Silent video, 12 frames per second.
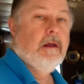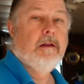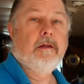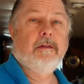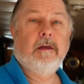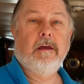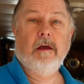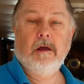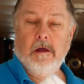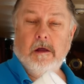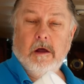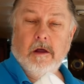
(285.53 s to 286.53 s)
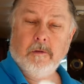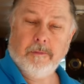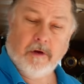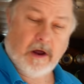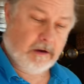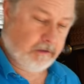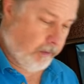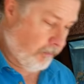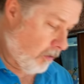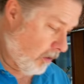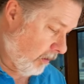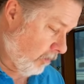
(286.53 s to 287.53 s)
Now, the other product I
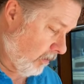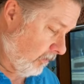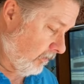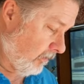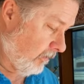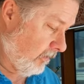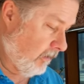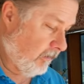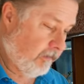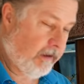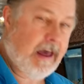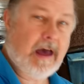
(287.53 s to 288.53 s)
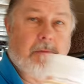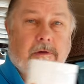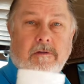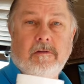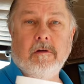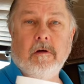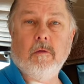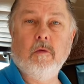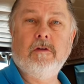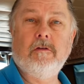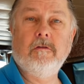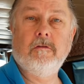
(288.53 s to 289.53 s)
bought was this Cabosil,
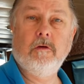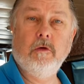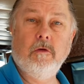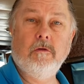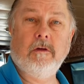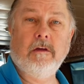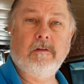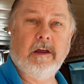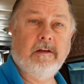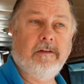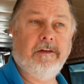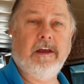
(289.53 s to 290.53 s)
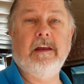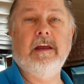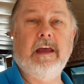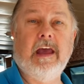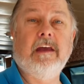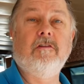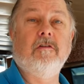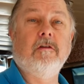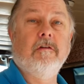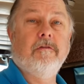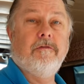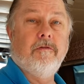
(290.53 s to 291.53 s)
which is used as a thickening
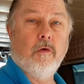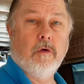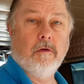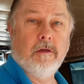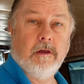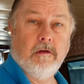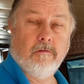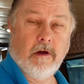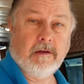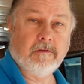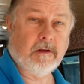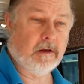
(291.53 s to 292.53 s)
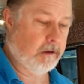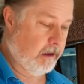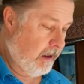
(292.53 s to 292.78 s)
agent for the resin.